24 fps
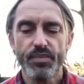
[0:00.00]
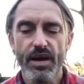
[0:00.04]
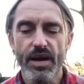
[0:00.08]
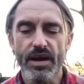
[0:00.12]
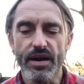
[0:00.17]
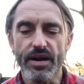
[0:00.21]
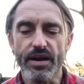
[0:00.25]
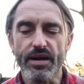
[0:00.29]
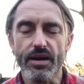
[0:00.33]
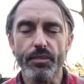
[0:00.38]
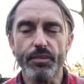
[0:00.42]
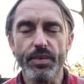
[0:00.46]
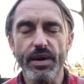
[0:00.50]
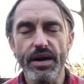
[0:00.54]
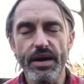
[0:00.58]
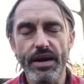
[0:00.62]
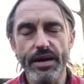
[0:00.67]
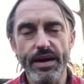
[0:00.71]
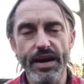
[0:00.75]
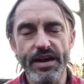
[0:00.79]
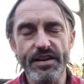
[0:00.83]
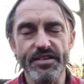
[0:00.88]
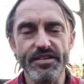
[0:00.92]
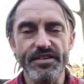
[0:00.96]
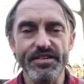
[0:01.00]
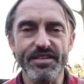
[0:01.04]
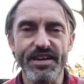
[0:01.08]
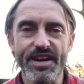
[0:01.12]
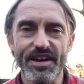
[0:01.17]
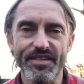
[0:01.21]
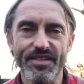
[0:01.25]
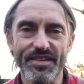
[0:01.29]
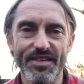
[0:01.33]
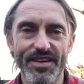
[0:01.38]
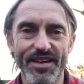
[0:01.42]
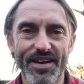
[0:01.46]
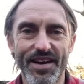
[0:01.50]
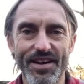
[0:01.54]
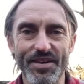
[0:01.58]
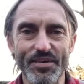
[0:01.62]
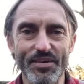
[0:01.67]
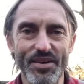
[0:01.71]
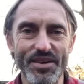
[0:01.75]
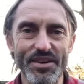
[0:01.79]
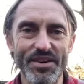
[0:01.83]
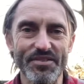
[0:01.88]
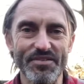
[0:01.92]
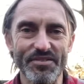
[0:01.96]
a little bit later down the line
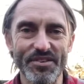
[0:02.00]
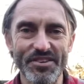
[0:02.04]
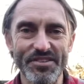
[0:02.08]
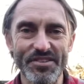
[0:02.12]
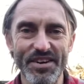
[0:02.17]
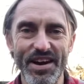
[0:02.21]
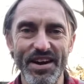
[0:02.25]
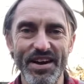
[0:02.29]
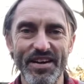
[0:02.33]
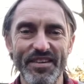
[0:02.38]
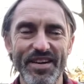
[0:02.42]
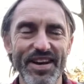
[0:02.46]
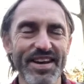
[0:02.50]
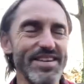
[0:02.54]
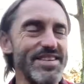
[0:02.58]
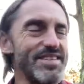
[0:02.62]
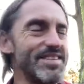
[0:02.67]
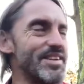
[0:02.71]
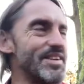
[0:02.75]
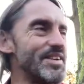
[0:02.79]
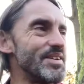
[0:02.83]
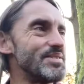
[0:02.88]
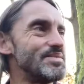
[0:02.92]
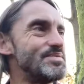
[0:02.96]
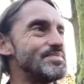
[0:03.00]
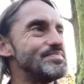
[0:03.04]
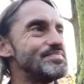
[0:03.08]
when you've regenerated.